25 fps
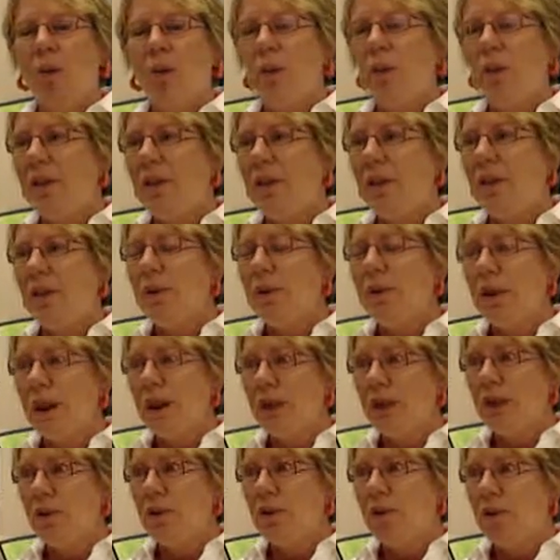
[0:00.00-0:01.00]
we think we'd
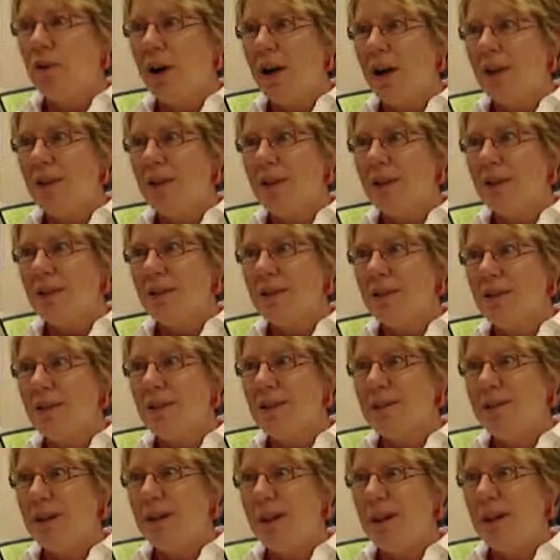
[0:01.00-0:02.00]
like to try
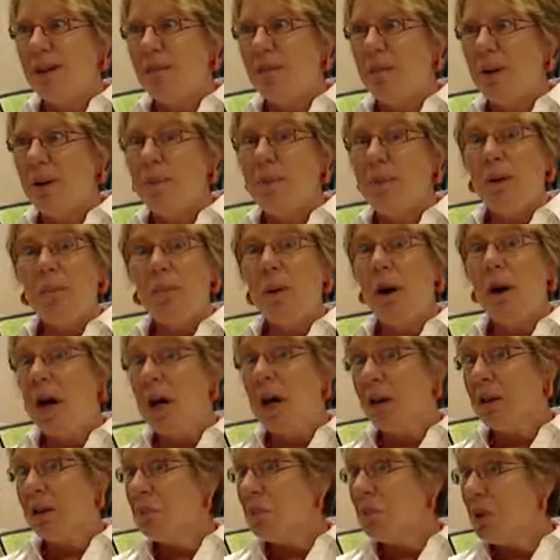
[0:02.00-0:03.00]
this, and maybe a
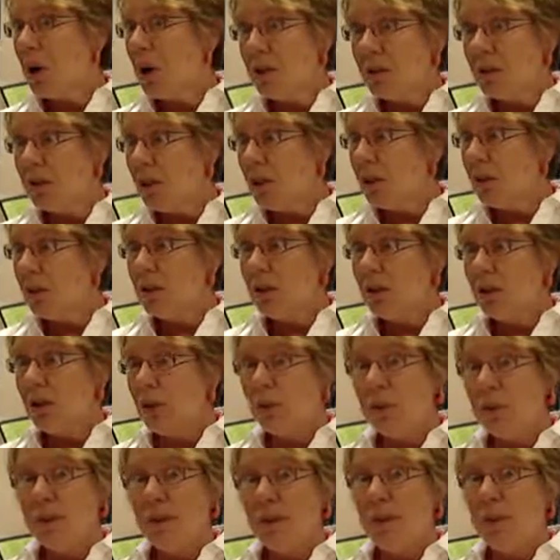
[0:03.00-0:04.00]
pilot project, you
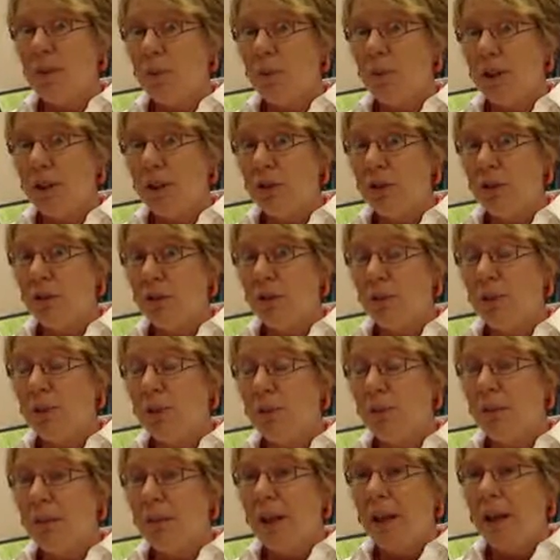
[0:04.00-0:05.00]
know, let's see what we can
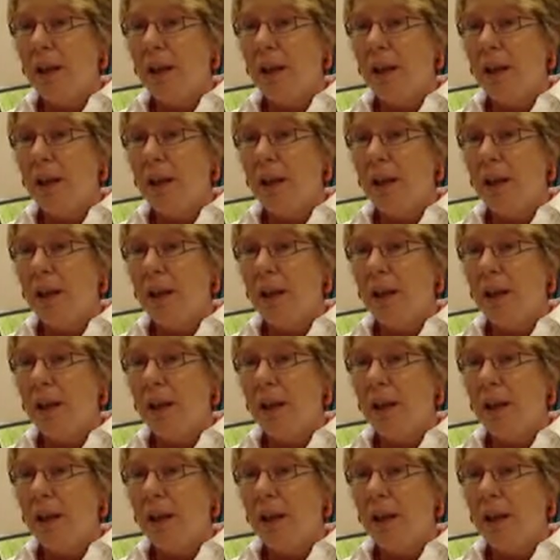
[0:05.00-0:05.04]
do.